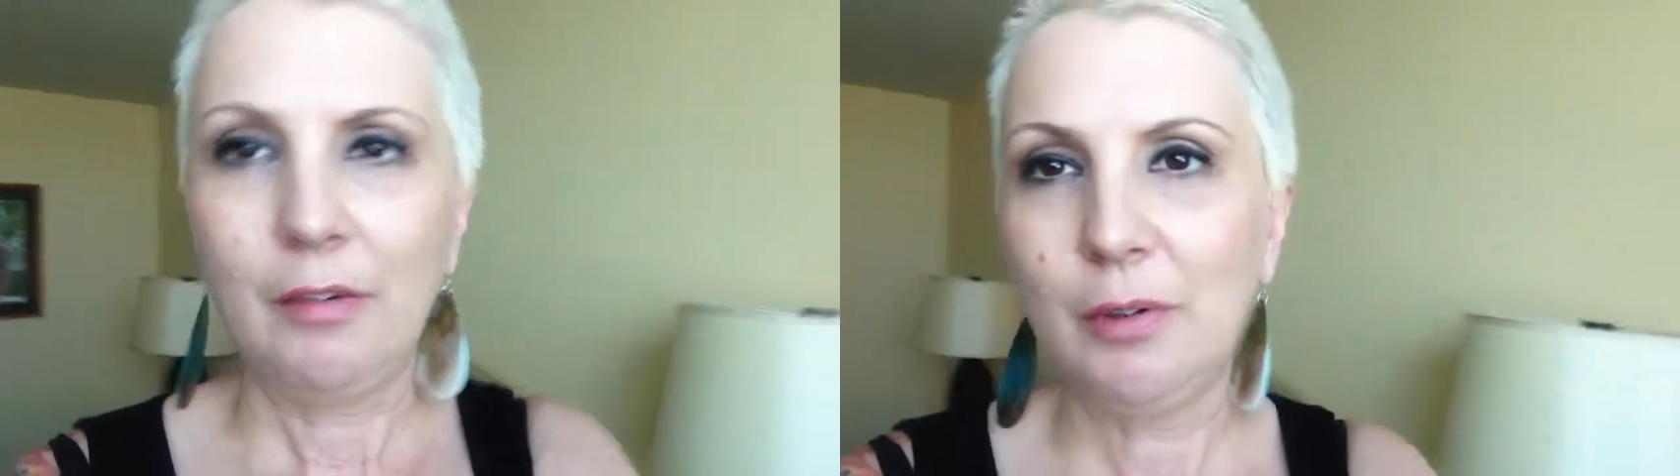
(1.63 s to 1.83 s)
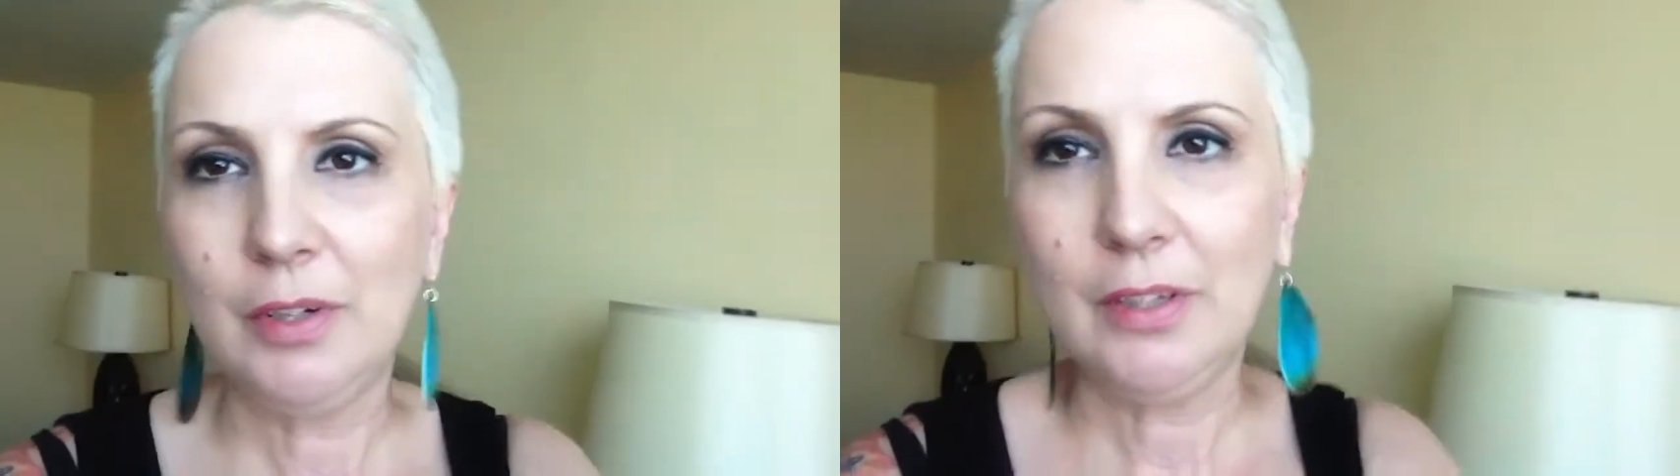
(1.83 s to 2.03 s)

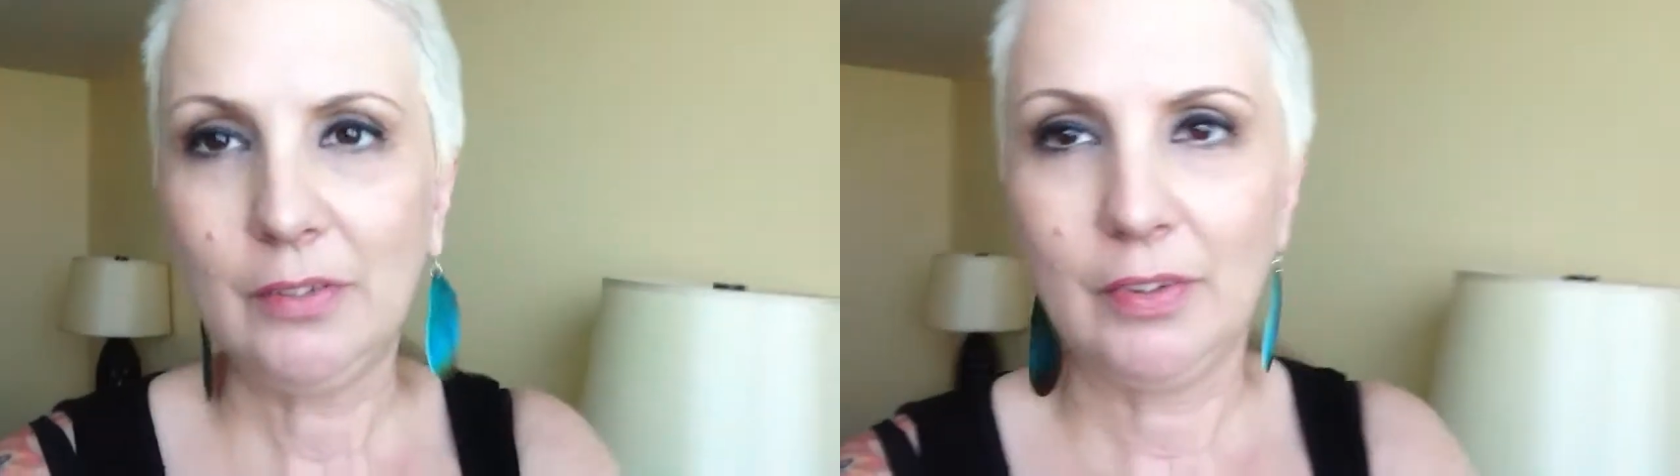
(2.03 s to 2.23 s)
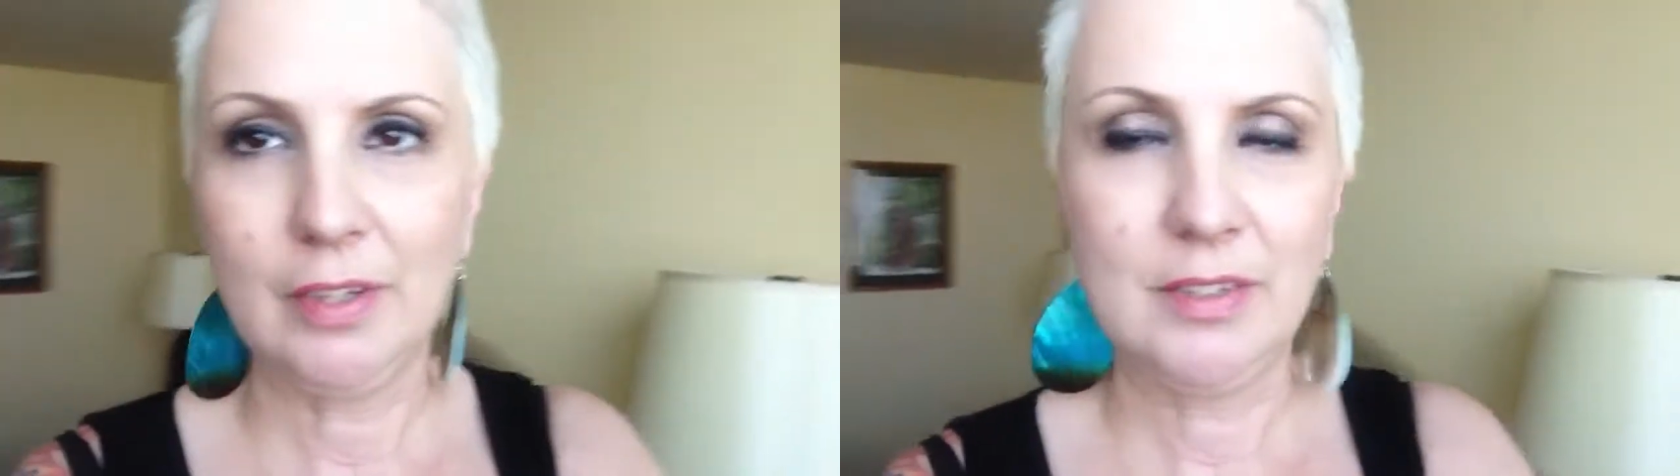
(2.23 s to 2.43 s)
everyone,
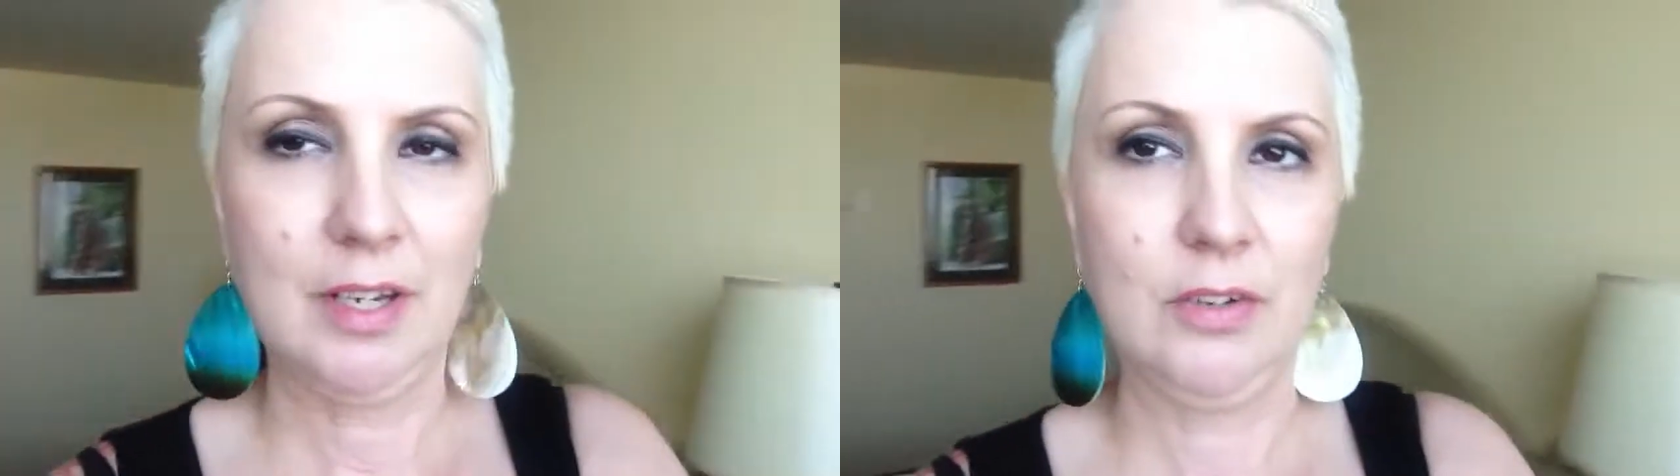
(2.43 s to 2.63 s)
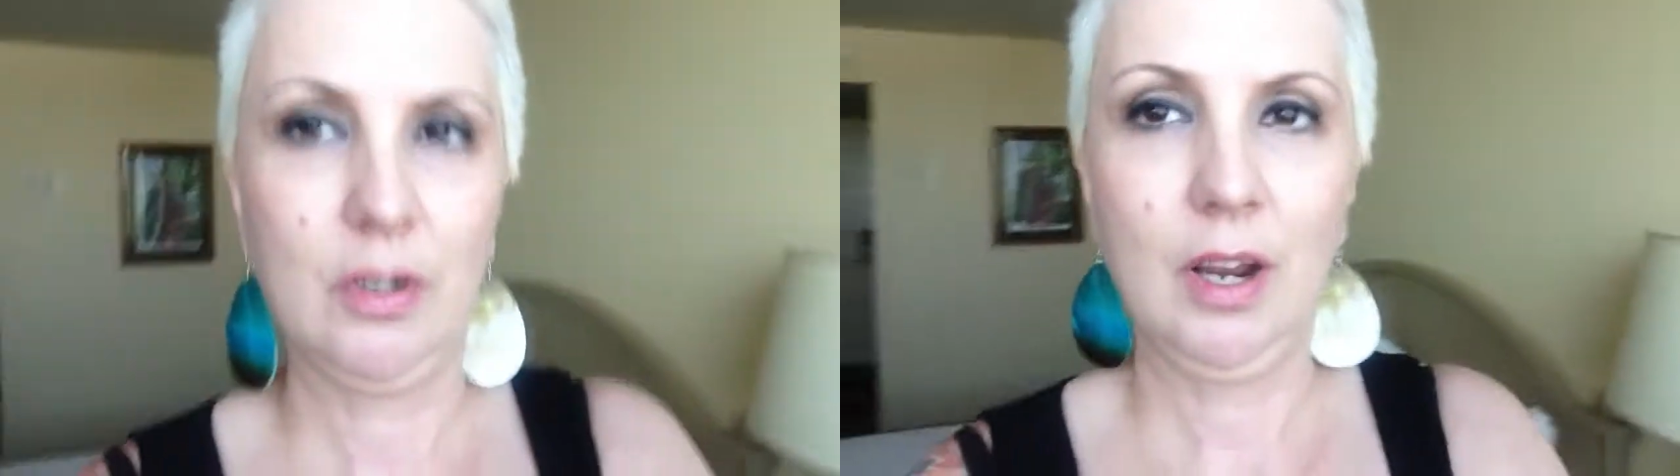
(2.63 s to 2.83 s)
it's Vlog
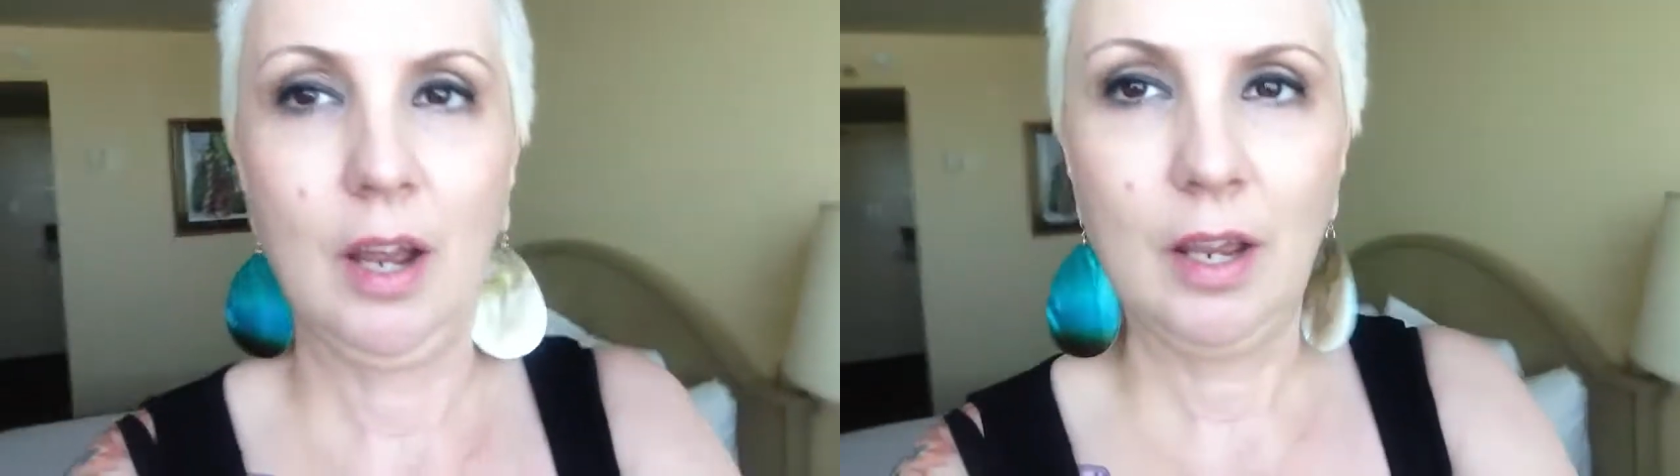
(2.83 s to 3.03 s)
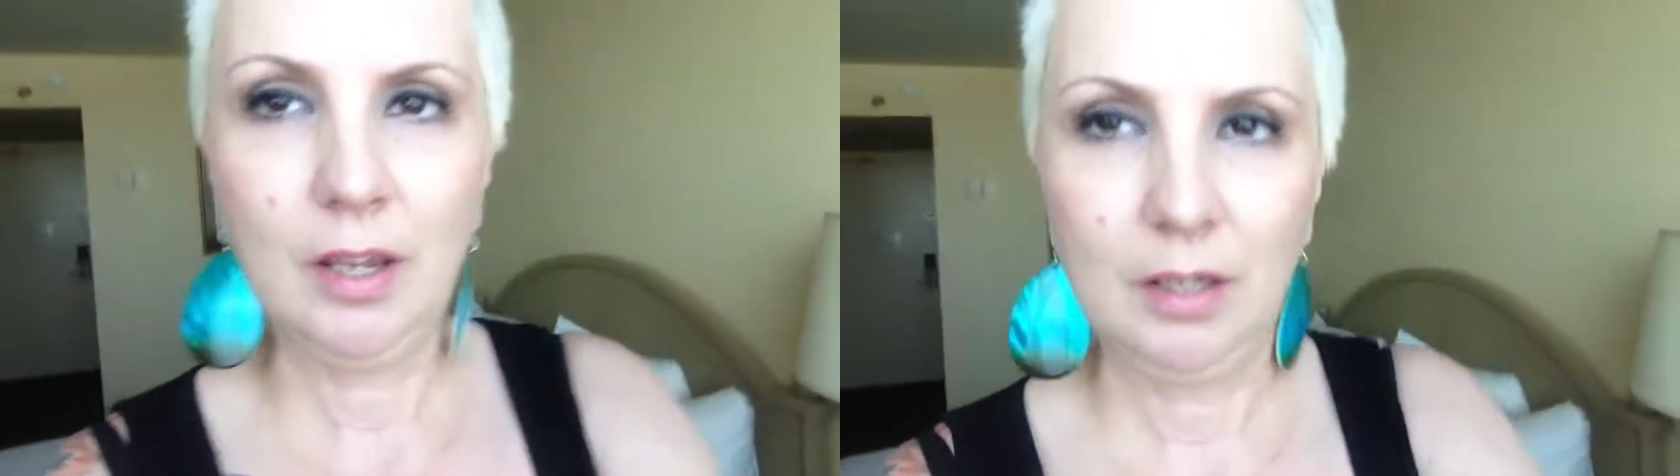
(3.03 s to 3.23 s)
Sandra.
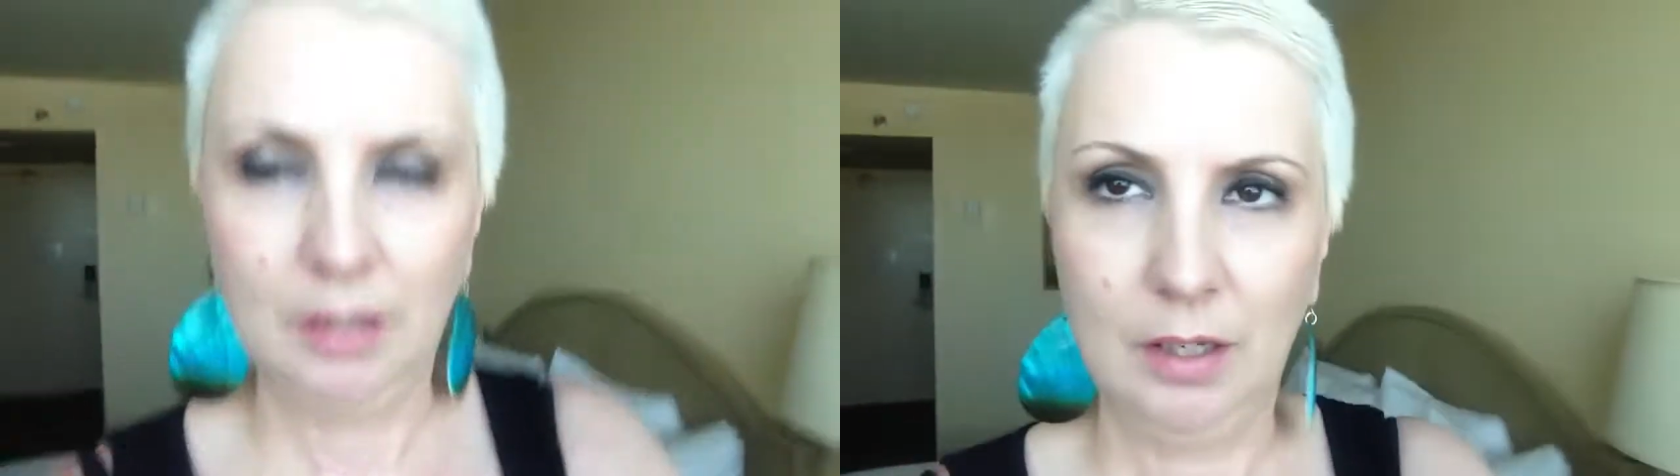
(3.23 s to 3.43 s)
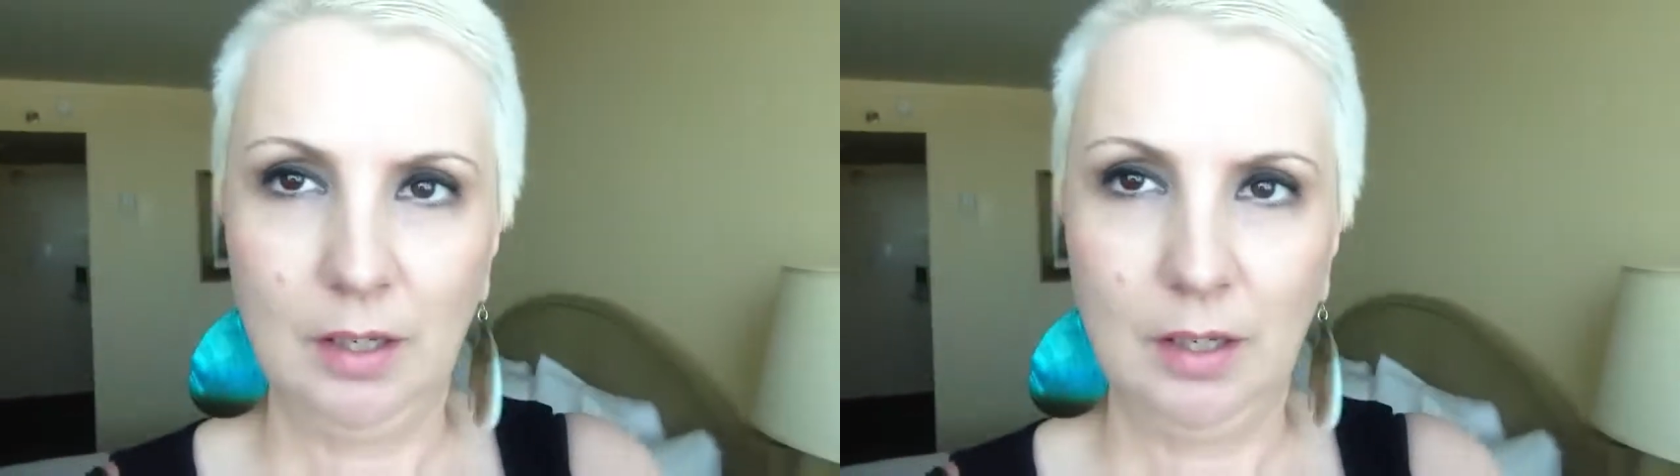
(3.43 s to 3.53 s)
I